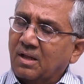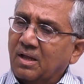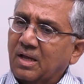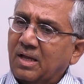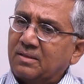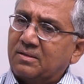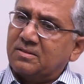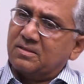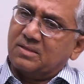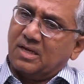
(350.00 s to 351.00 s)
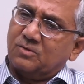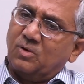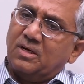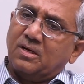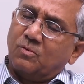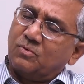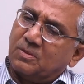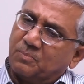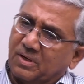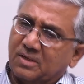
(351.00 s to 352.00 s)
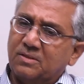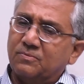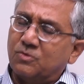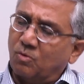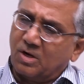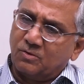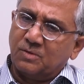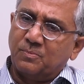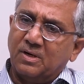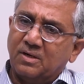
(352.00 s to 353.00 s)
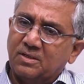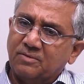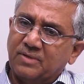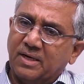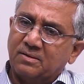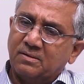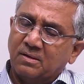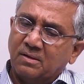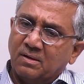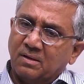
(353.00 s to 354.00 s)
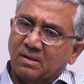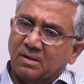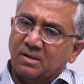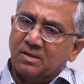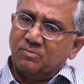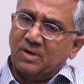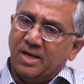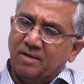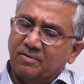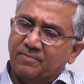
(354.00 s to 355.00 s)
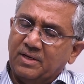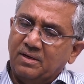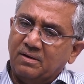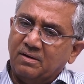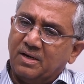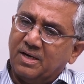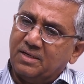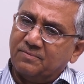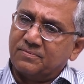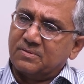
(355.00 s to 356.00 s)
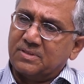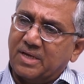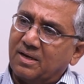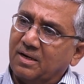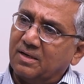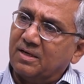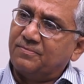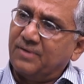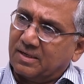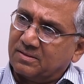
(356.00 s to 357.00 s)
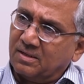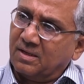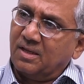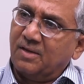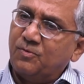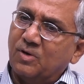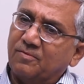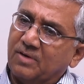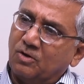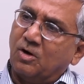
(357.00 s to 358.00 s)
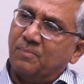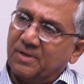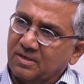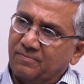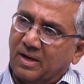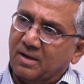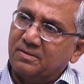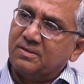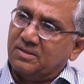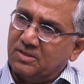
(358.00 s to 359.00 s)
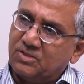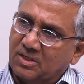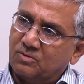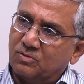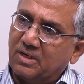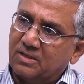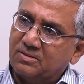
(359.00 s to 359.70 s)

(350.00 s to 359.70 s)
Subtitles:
And this is actually counterproductive, so counterproductive that it will have a very negative cyclical effect if you have incompetent faculty teaching to the next